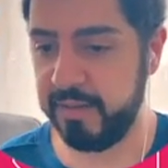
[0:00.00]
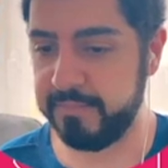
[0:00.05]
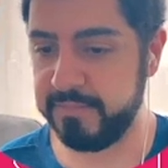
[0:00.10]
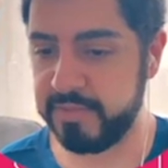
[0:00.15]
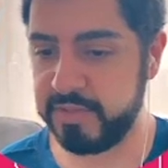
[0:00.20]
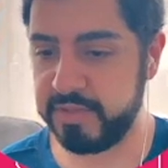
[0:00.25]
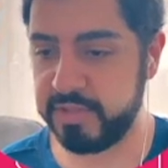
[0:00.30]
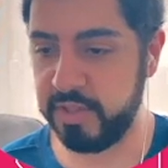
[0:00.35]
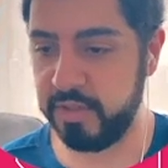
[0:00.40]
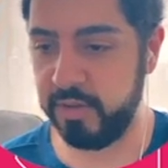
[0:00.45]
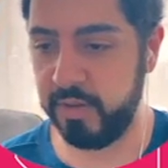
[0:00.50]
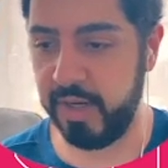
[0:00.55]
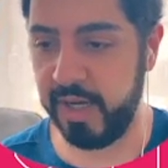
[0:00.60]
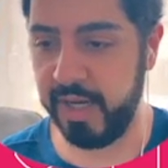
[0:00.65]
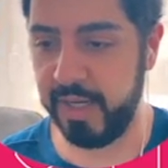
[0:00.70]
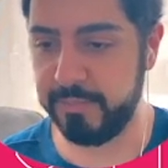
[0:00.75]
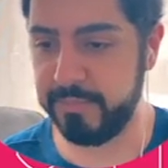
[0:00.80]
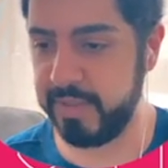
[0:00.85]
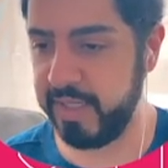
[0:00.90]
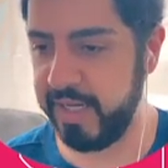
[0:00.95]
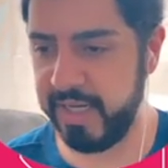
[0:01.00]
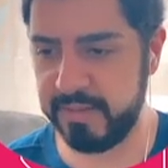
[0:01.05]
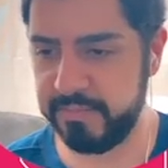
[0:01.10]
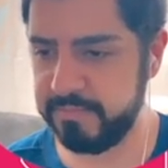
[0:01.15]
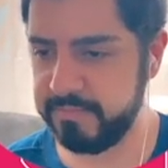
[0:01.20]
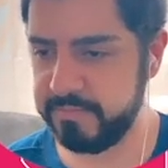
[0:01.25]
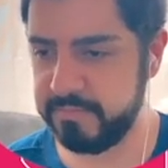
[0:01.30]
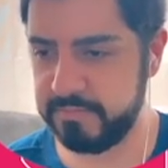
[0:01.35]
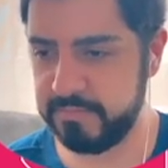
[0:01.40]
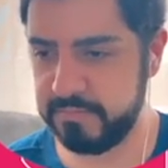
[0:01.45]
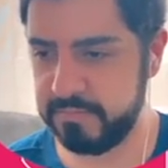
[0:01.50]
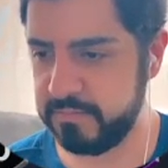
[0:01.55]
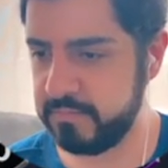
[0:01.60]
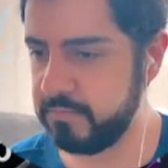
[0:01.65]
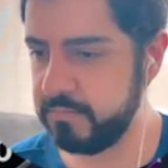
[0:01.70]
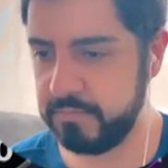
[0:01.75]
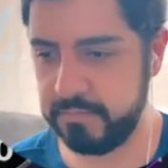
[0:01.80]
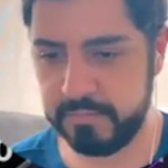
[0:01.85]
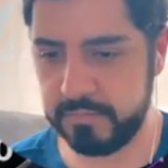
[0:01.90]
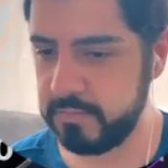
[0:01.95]
So I'm not
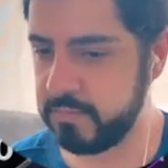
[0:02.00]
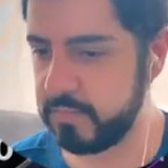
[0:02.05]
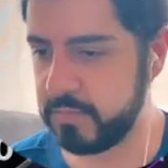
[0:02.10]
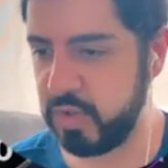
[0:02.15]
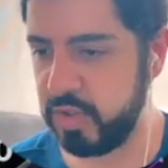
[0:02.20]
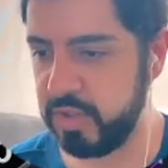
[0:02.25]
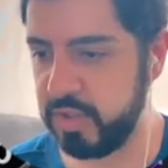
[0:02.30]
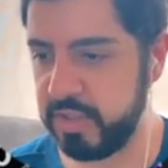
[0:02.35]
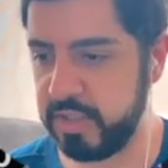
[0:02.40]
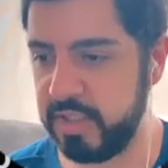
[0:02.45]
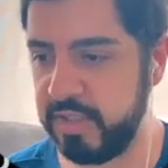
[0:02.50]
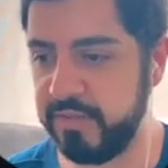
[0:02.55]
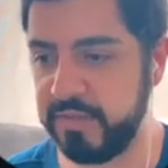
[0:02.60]
going to even